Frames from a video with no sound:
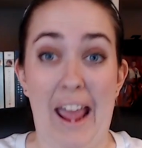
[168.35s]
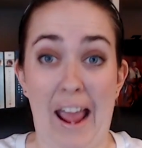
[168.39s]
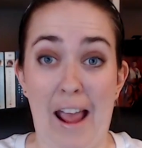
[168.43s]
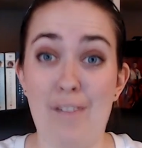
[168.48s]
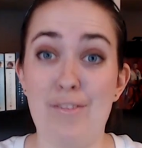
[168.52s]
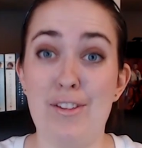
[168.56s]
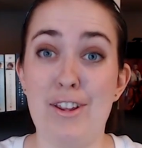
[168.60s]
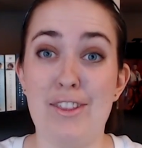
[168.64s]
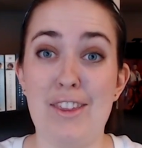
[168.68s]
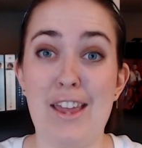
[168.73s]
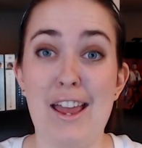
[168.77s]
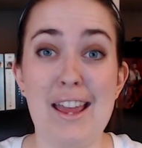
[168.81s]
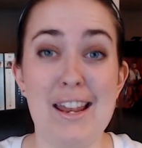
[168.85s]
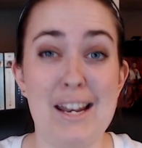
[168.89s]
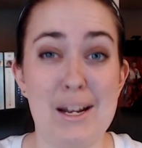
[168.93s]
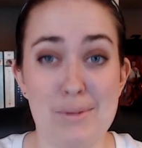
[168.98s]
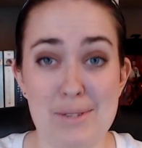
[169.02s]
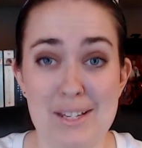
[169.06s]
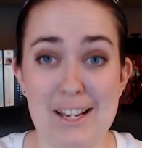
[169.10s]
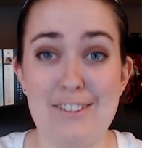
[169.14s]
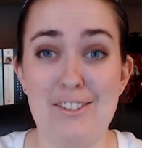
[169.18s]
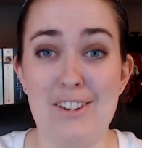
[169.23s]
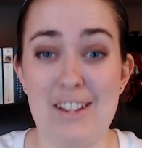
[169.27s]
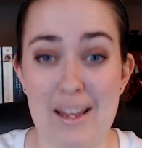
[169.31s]
having that and I
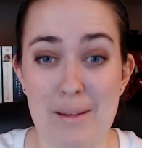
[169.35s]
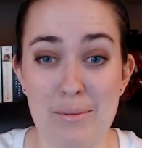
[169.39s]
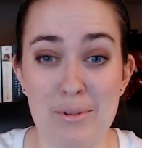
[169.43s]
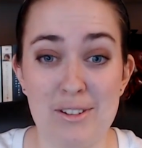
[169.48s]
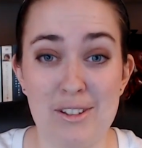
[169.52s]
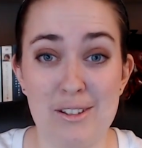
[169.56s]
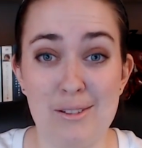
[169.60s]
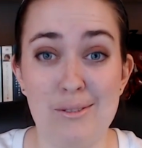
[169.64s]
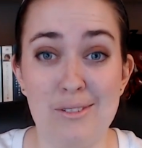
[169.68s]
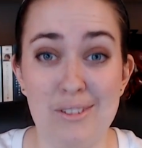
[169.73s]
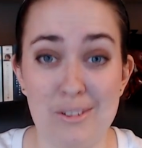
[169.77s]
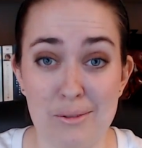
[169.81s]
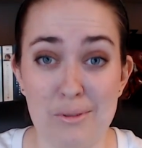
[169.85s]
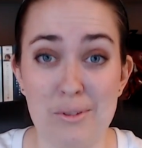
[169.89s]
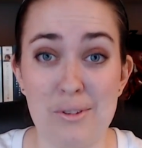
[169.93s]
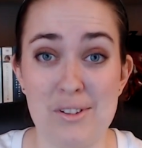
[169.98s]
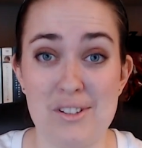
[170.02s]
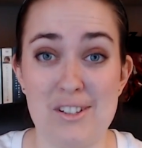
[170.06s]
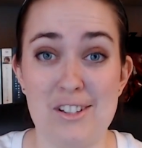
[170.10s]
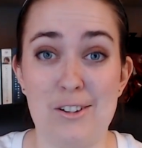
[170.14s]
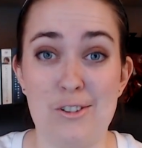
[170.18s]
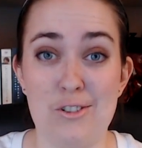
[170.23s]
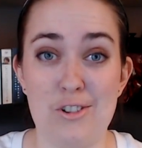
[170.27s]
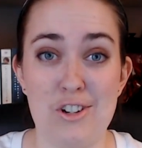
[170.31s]
was actually able to do a Google
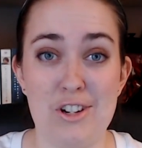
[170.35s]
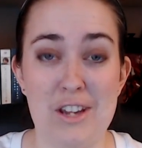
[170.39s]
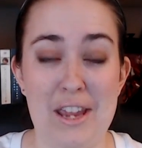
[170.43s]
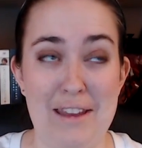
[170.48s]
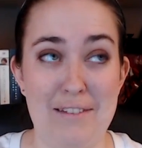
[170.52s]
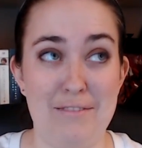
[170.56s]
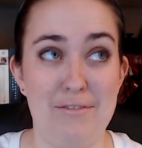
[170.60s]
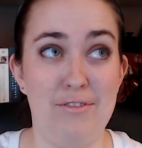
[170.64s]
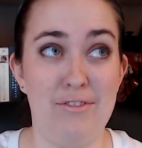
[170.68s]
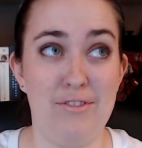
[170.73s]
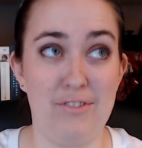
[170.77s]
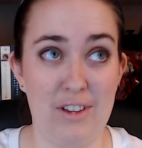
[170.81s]
search and